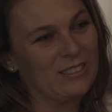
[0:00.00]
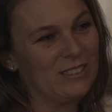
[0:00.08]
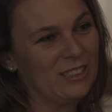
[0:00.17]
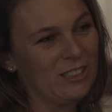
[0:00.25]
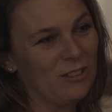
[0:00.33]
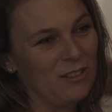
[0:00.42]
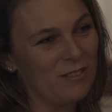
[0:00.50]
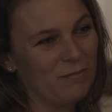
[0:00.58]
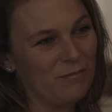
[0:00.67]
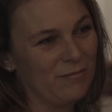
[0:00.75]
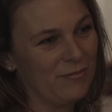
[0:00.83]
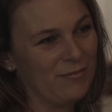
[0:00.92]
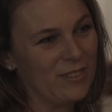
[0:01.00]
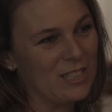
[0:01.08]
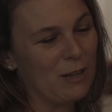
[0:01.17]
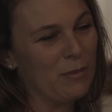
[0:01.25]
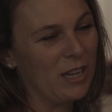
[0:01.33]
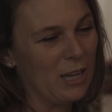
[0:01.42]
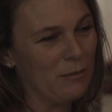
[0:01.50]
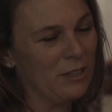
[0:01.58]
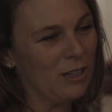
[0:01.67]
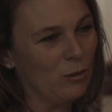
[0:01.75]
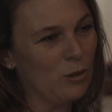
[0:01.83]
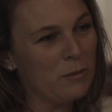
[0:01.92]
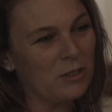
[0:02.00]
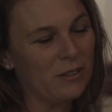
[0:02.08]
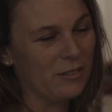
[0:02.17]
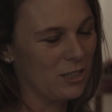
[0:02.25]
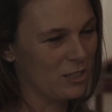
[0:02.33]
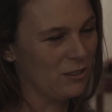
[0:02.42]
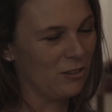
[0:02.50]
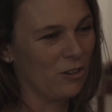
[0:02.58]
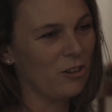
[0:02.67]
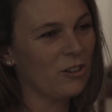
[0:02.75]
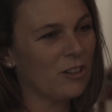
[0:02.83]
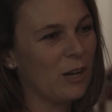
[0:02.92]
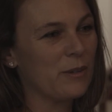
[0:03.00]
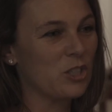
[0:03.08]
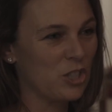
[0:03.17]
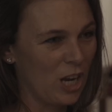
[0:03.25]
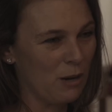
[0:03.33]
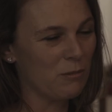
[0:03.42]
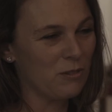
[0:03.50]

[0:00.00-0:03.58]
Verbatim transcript: you know, as I became a young woman, or even as a little girl, I was shamed